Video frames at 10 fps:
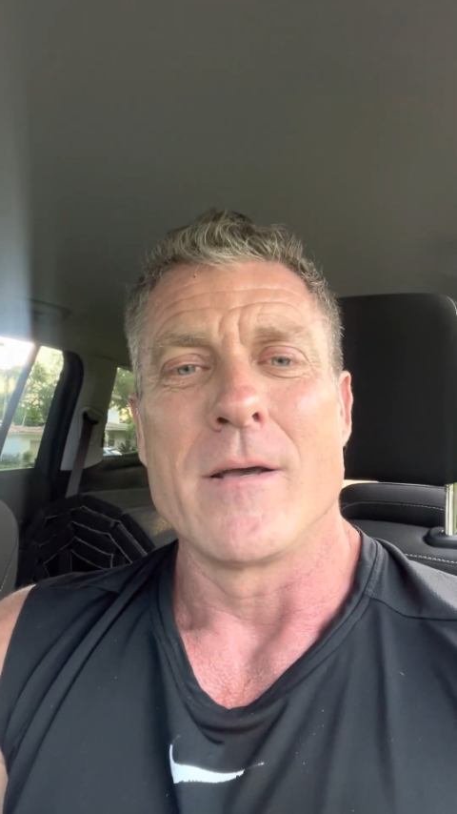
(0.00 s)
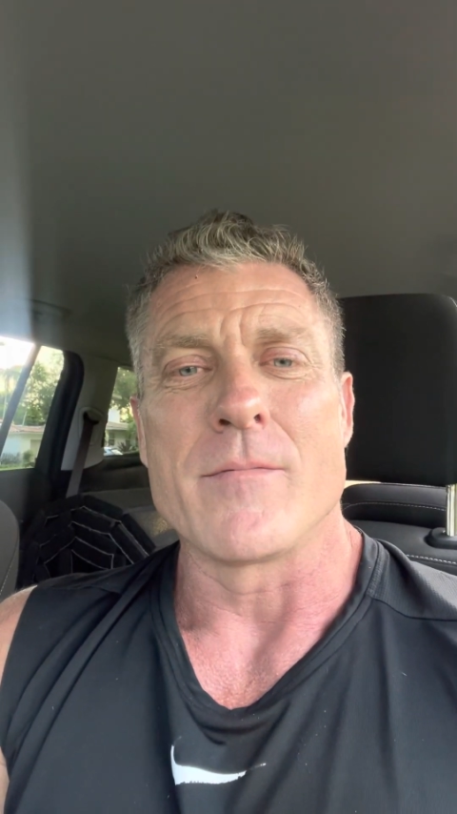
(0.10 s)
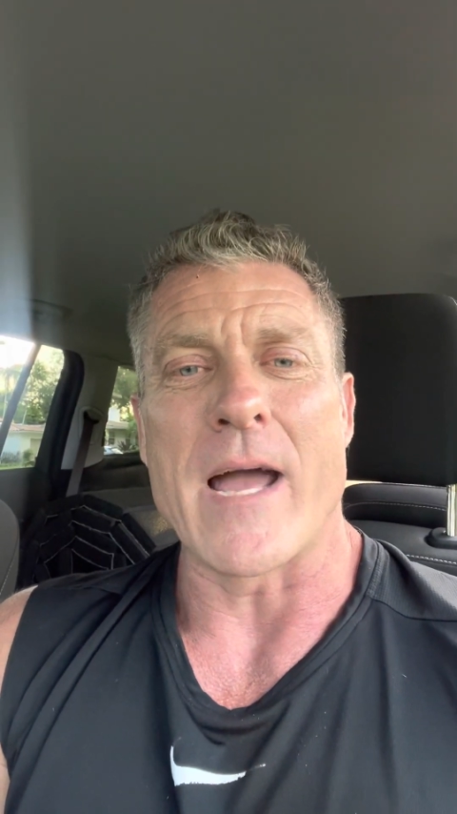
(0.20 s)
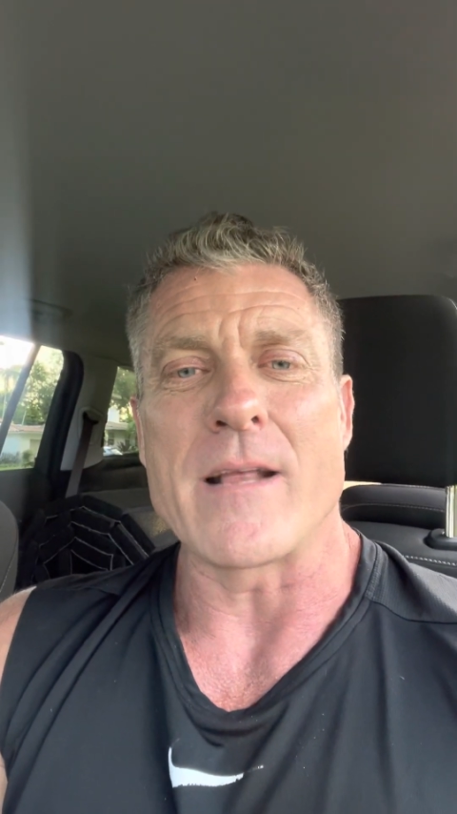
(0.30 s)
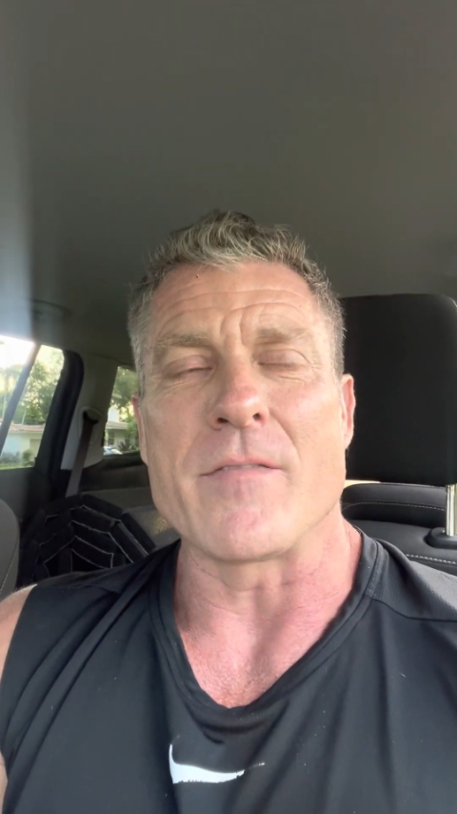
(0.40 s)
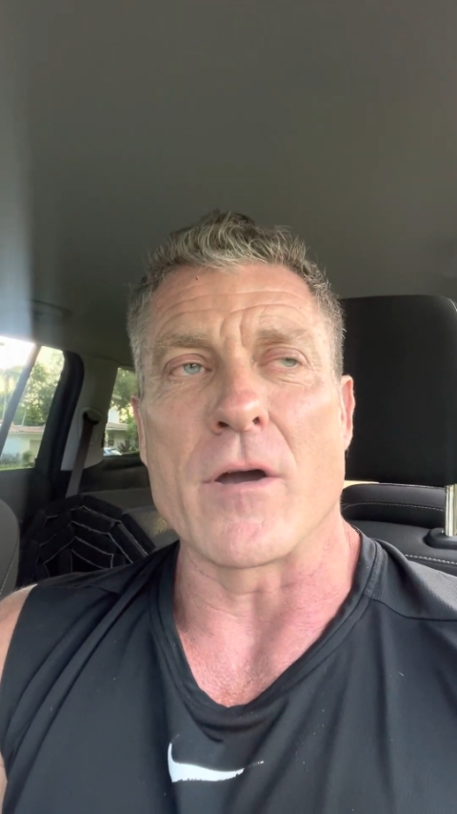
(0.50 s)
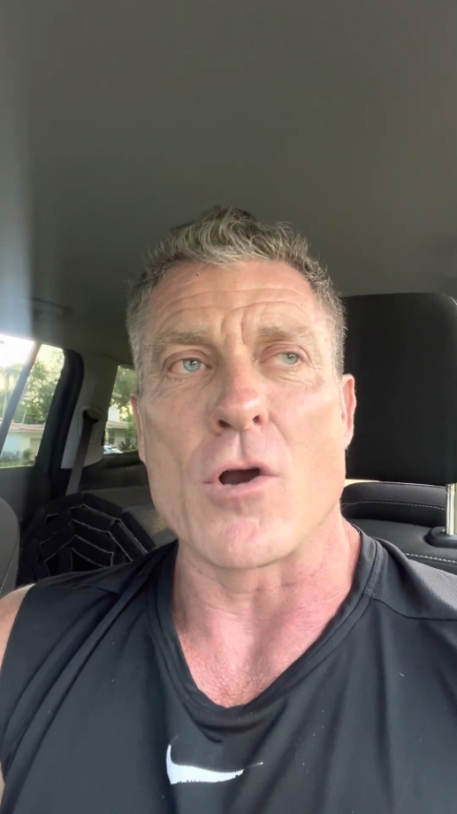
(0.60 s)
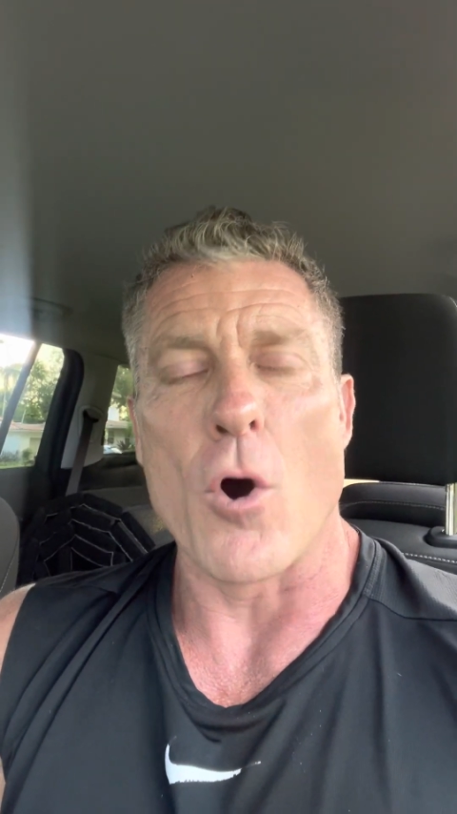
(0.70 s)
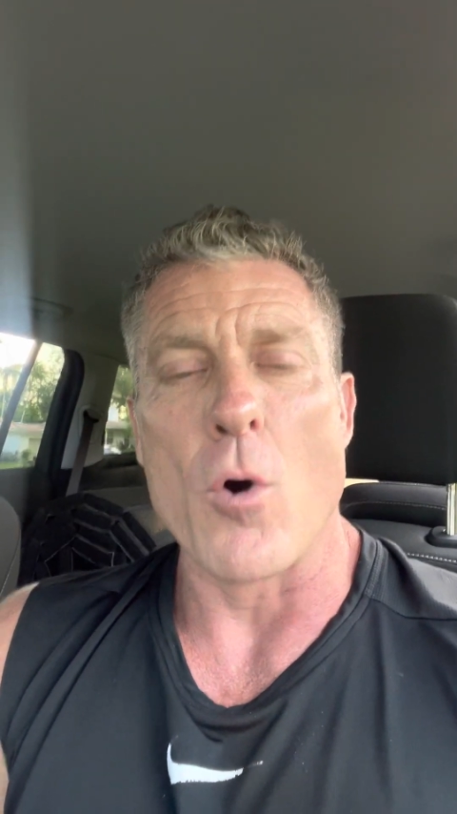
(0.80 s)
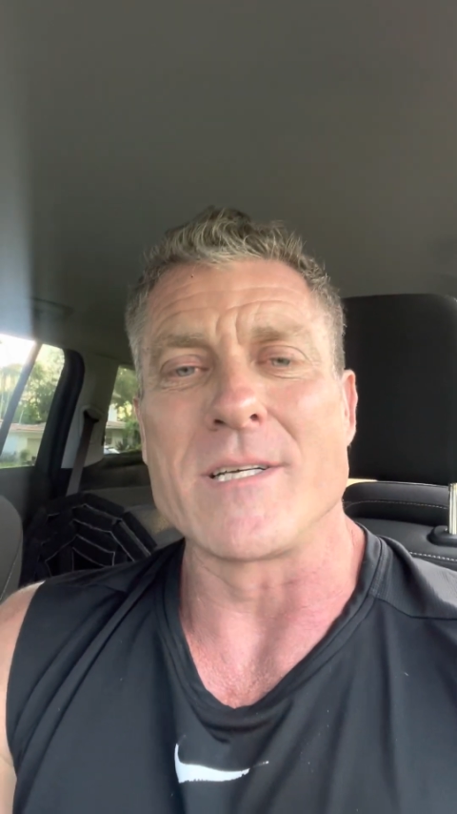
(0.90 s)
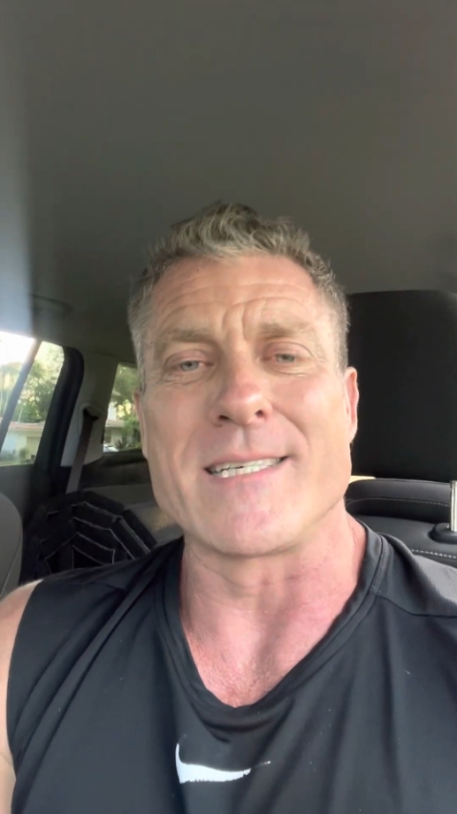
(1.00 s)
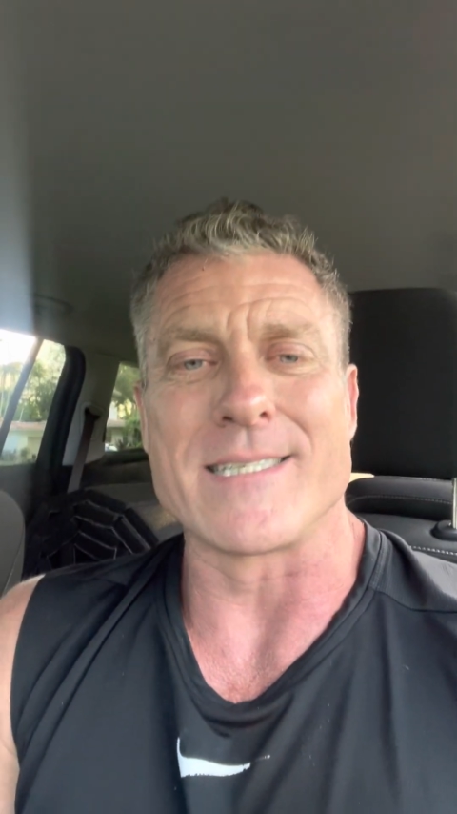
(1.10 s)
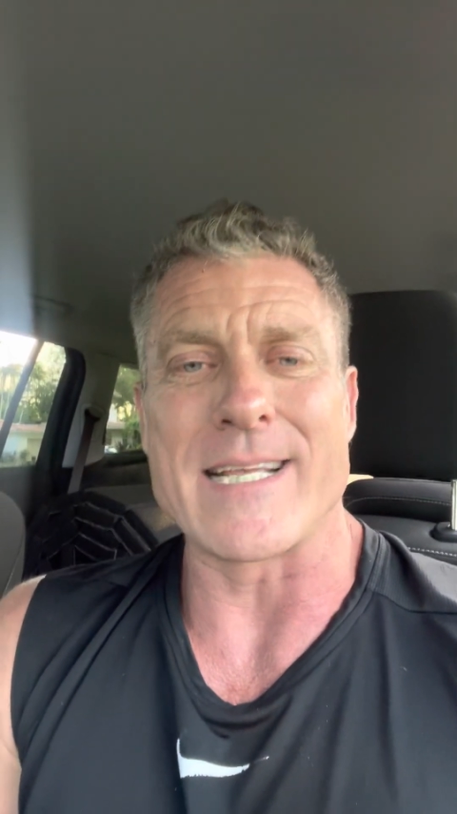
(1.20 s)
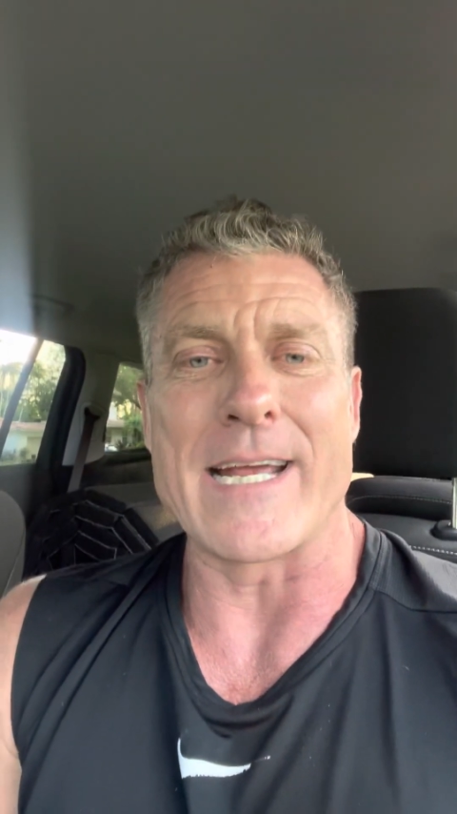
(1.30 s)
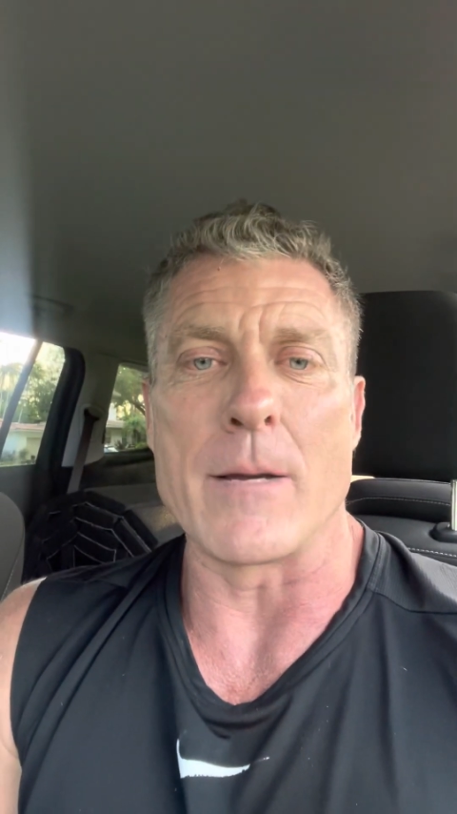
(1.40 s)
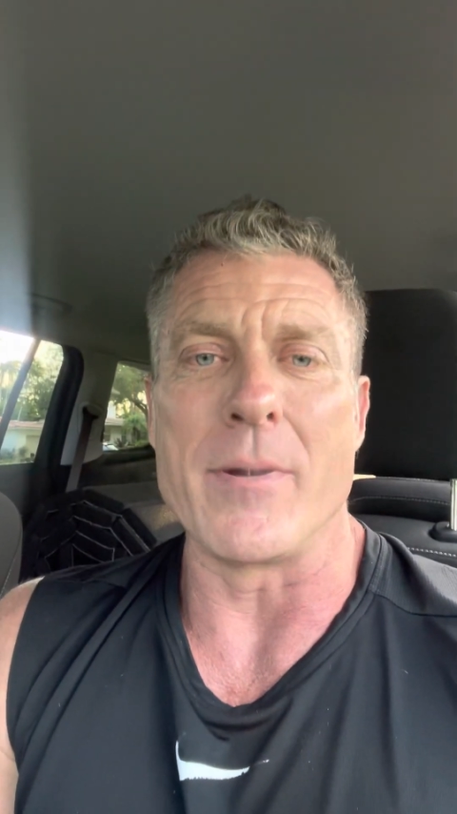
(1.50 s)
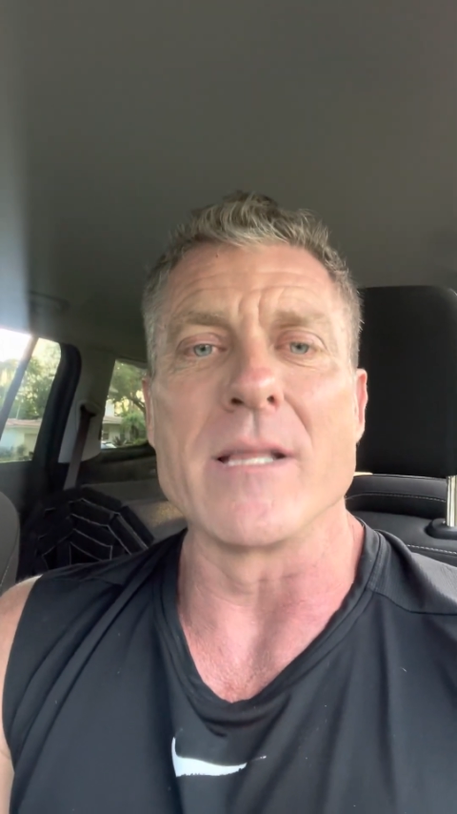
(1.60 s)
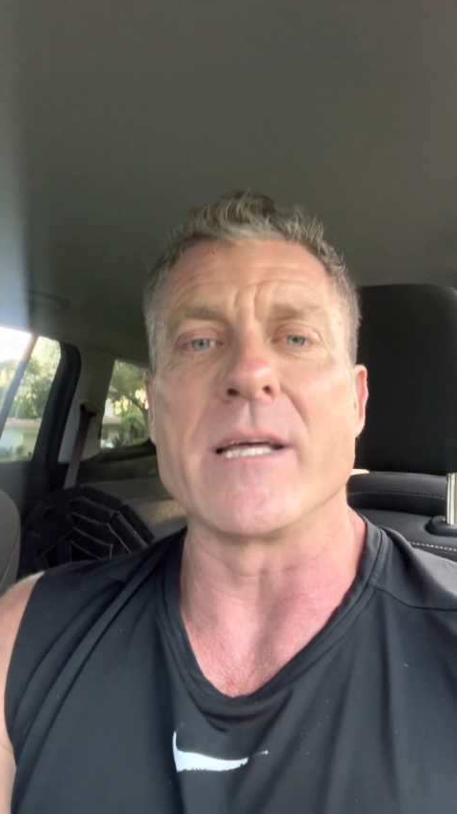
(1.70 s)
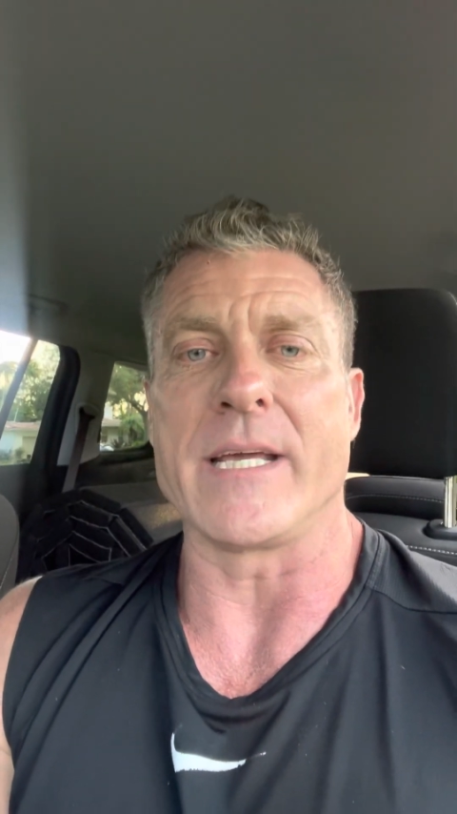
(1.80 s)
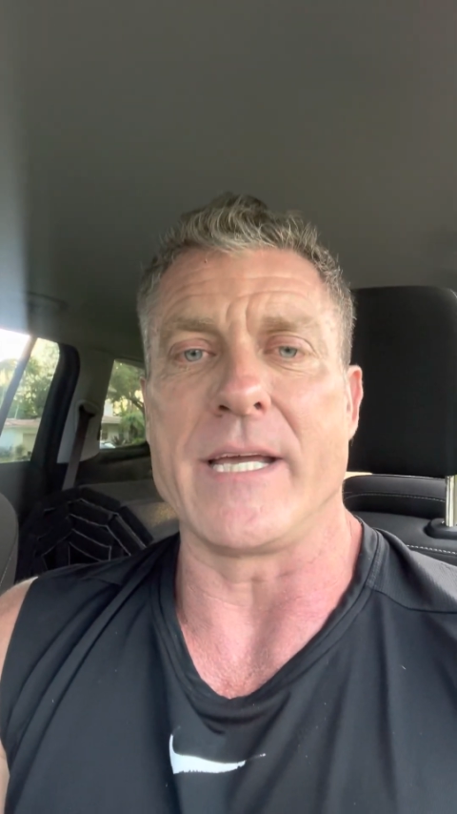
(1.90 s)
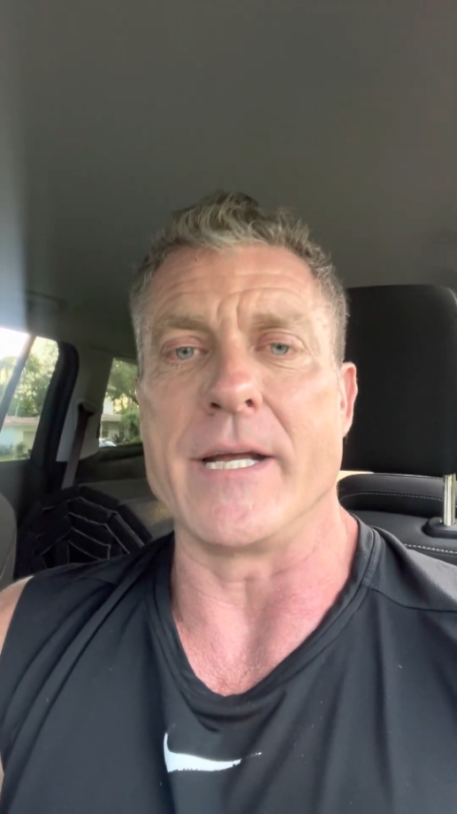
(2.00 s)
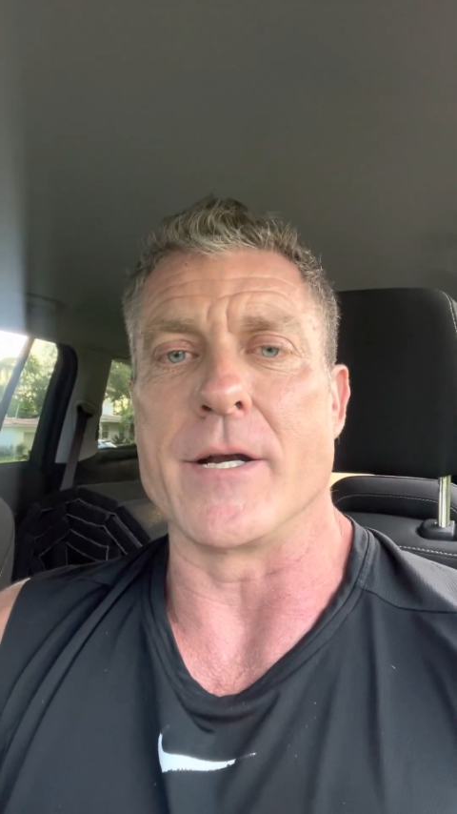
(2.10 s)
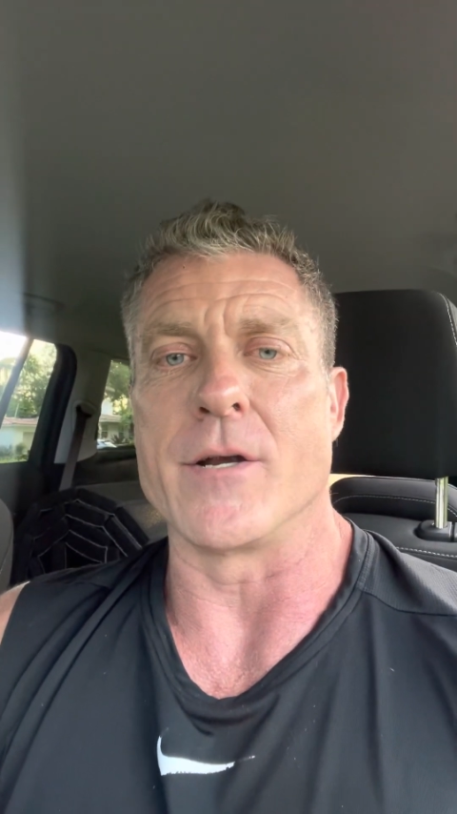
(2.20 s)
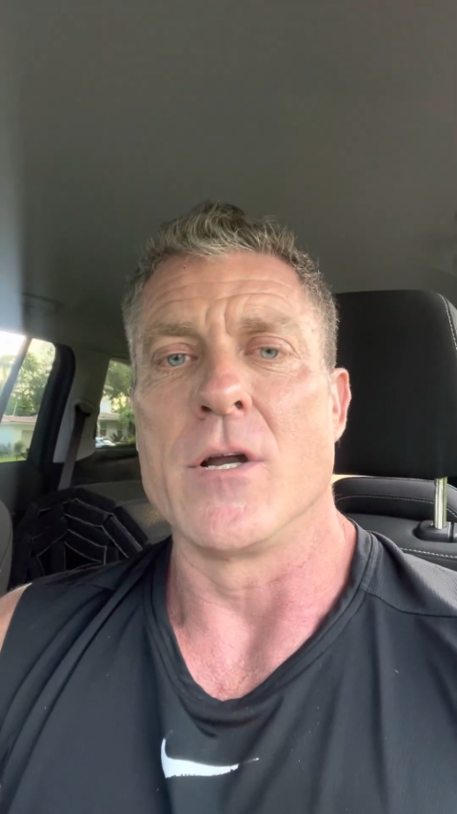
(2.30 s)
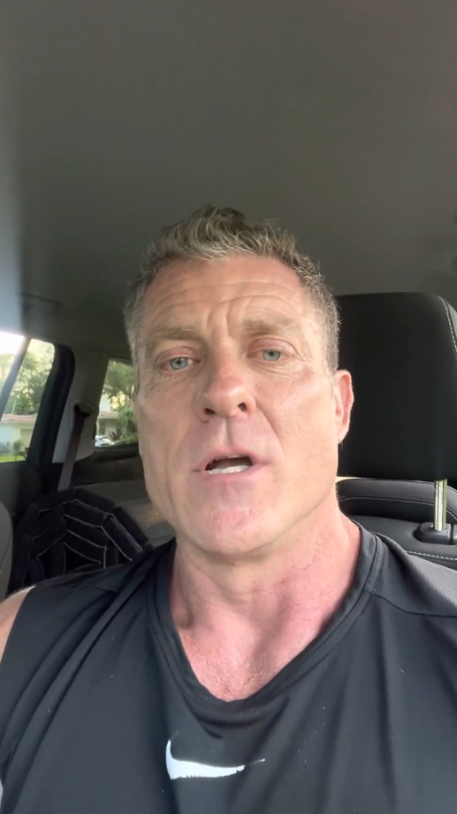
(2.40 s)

Like the goal is sustainability here.